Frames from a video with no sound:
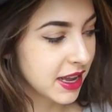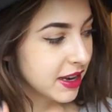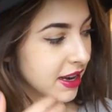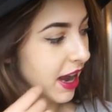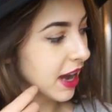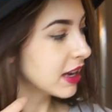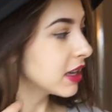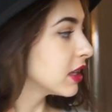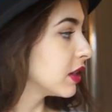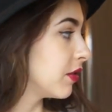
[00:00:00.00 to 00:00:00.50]
My
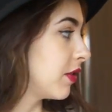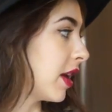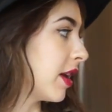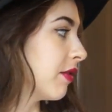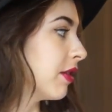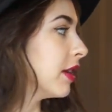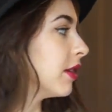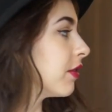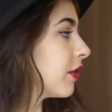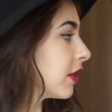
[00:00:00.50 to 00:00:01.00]
next
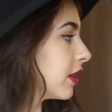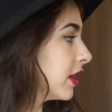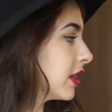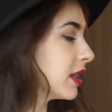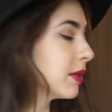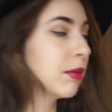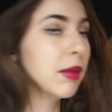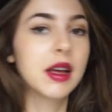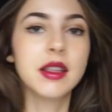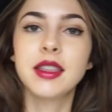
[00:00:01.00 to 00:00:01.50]
favorite for
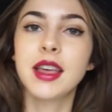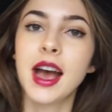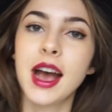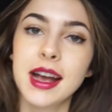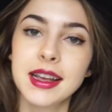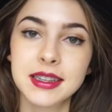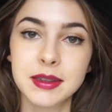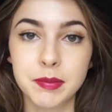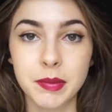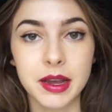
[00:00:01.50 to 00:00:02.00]
this month
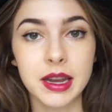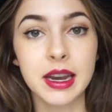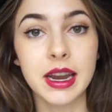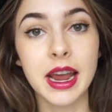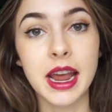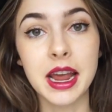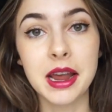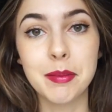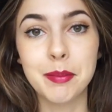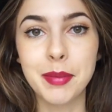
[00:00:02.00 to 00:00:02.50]
has been
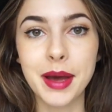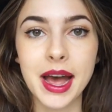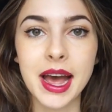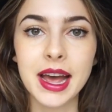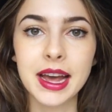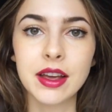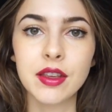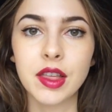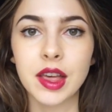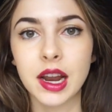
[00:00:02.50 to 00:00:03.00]
a
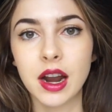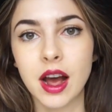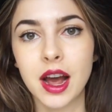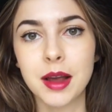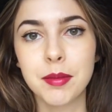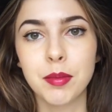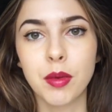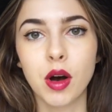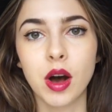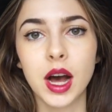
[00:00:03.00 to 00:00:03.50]
bag that
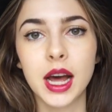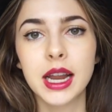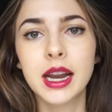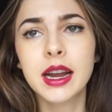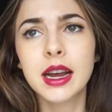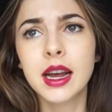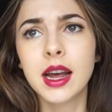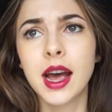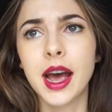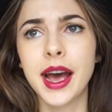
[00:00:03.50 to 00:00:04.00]
I bought
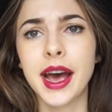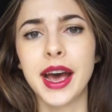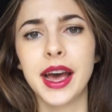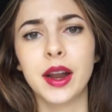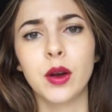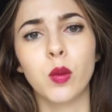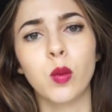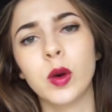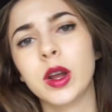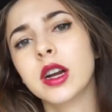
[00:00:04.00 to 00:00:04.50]

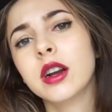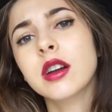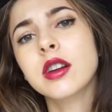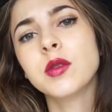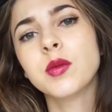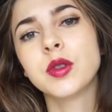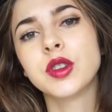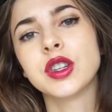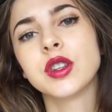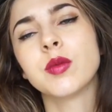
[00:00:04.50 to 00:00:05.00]
at
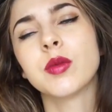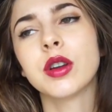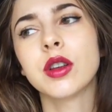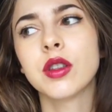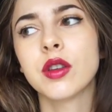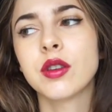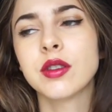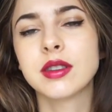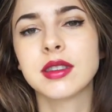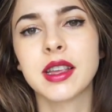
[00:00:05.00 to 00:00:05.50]
Winners, which is one
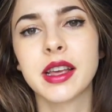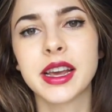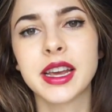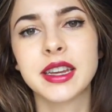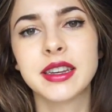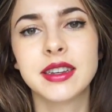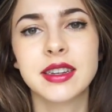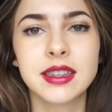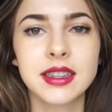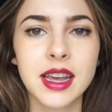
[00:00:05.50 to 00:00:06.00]
of those
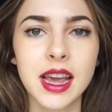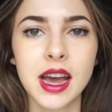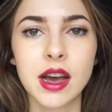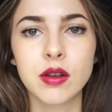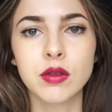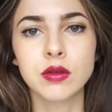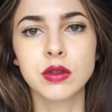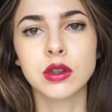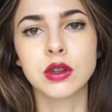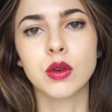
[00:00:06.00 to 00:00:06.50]
like
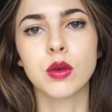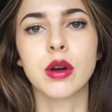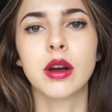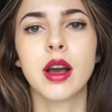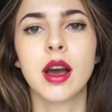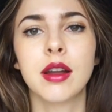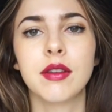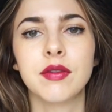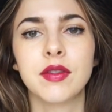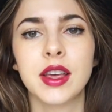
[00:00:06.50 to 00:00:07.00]
discount store
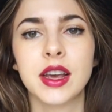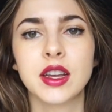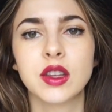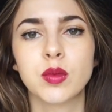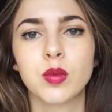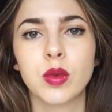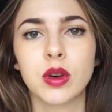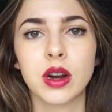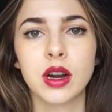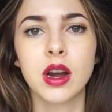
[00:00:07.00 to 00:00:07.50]
kind of
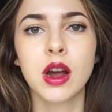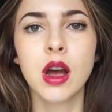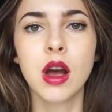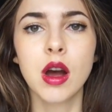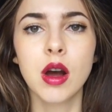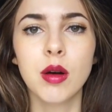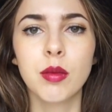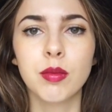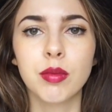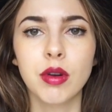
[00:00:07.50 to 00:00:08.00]
things where
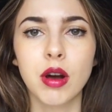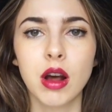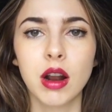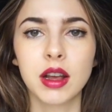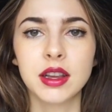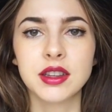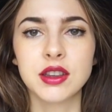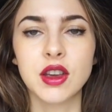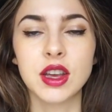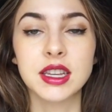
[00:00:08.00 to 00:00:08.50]

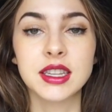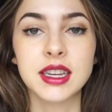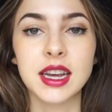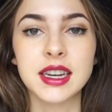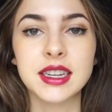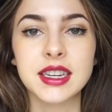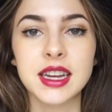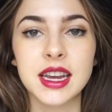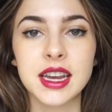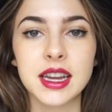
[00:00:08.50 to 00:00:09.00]
products get
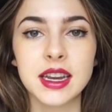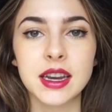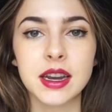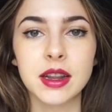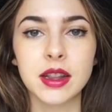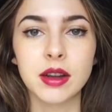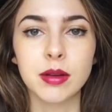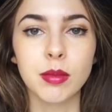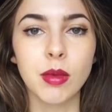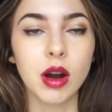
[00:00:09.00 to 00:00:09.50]
sent in
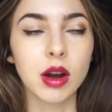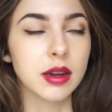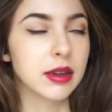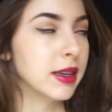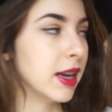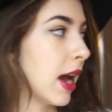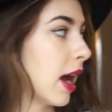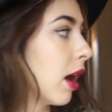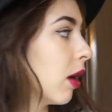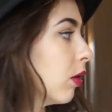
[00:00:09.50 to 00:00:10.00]
and they're
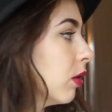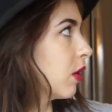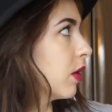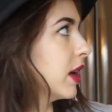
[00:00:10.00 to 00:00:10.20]
marked down.